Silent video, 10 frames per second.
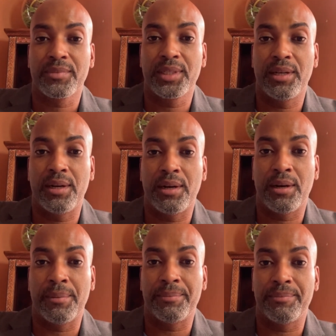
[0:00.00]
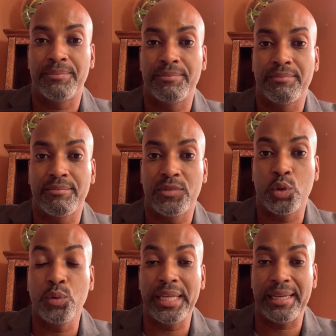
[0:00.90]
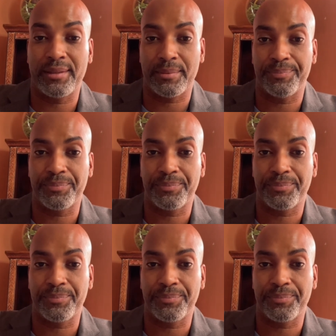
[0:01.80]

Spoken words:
2 days.